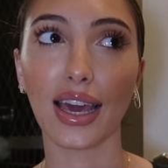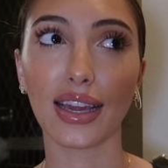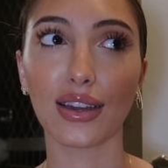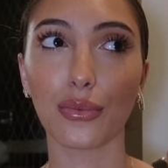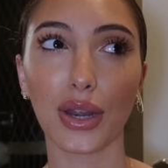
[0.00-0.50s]

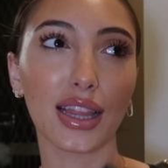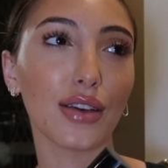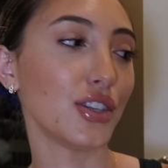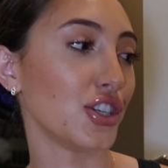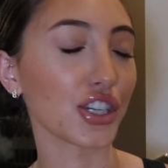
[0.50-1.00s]
like when I
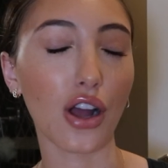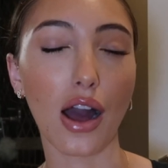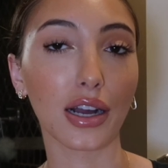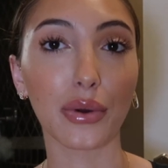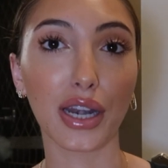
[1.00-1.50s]
lived in
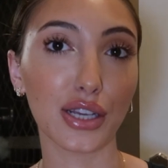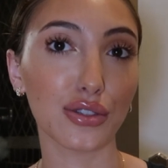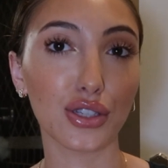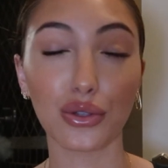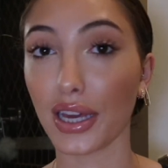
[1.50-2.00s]
Chicago and I
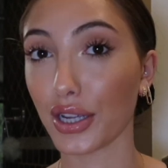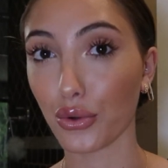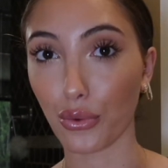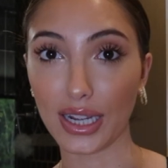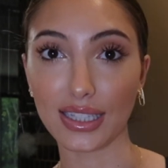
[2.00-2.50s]
used to do like
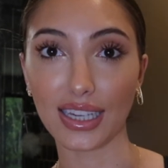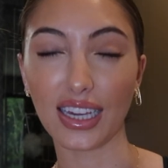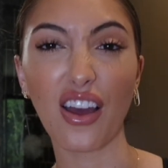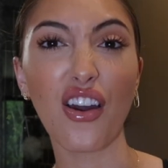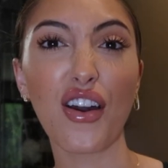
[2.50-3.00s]

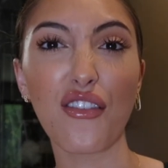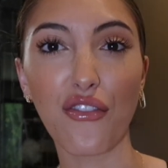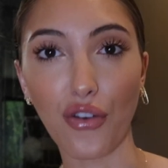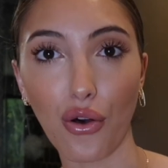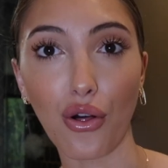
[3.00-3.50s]
crazy
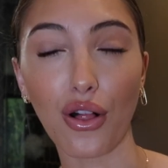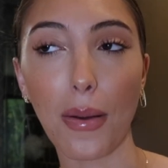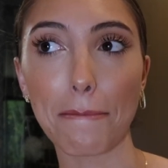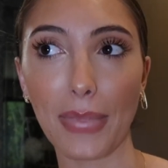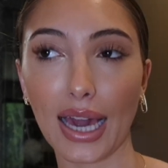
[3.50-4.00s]

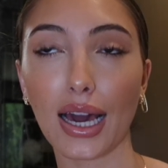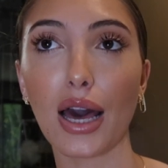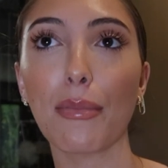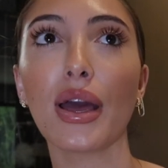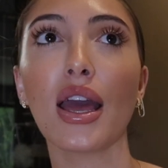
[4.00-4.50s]
full
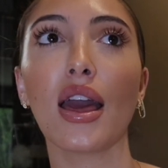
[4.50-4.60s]
makeup,